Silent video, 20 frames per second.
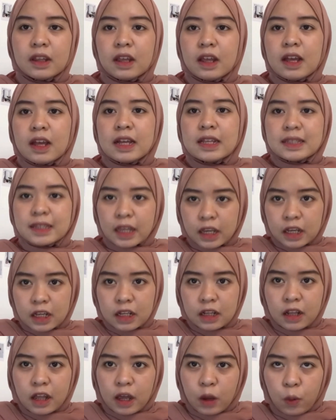
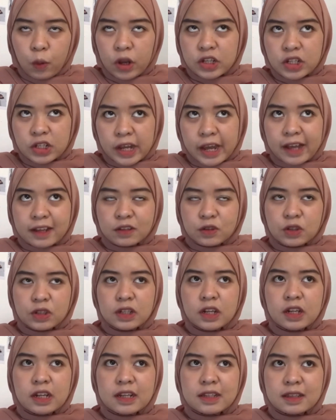Second language
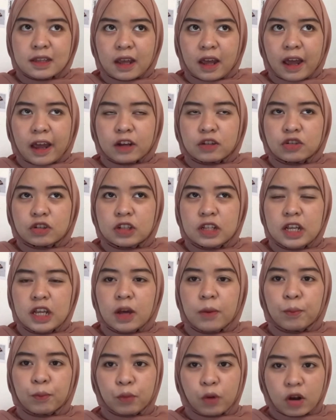acquisition is actually a
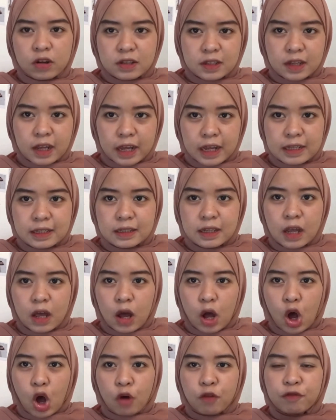process
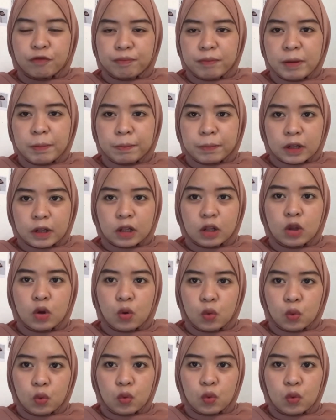of people
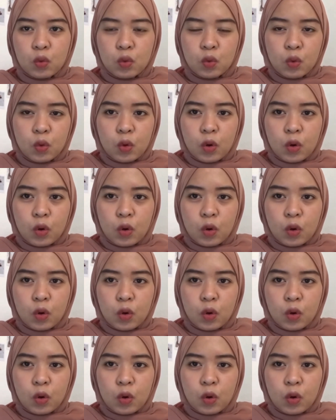who